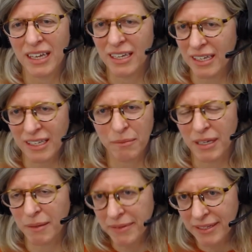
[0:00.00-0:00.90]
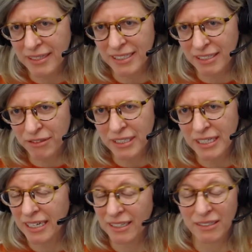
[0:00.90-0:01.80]
it can be completely different,
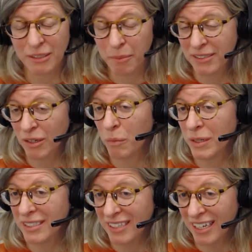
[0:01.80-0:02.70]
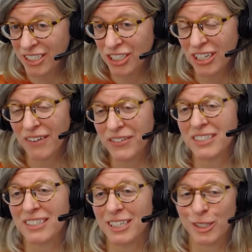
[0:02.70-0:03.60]
and it depends on what stage.
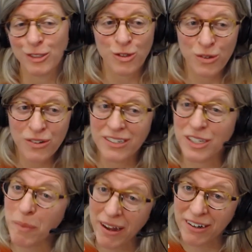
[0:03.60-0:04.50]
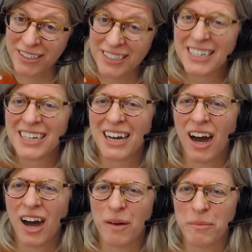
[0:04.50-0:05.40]
Obviously, sooner is better
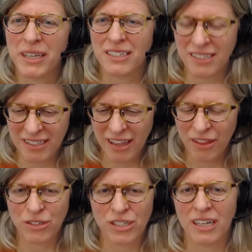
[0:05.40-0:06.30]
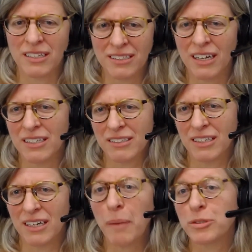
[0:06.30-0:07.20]
because then there's
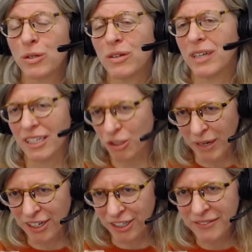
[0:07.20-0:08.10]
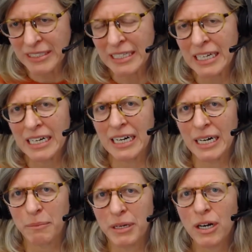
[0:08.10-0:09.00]
the opportunity is greater.
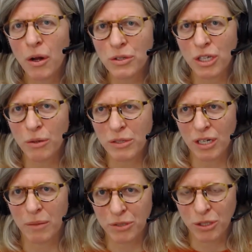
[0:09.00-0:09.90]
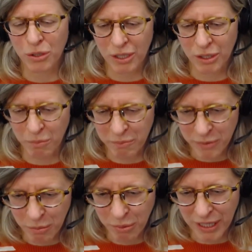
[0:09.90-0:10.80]
But it also is an opportunity
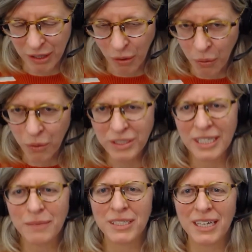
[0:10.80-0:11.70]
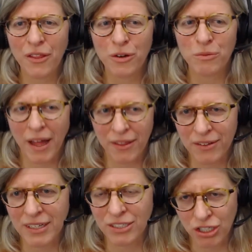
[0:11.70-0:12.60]
to bring a whole team together rather
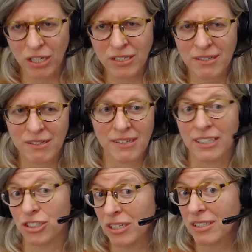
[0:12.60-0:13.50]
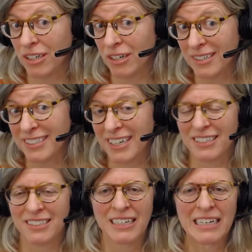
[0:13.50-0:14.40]
than just the
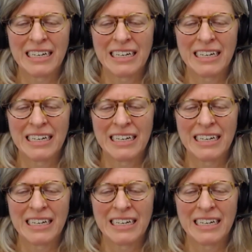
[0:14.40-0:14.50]
architect.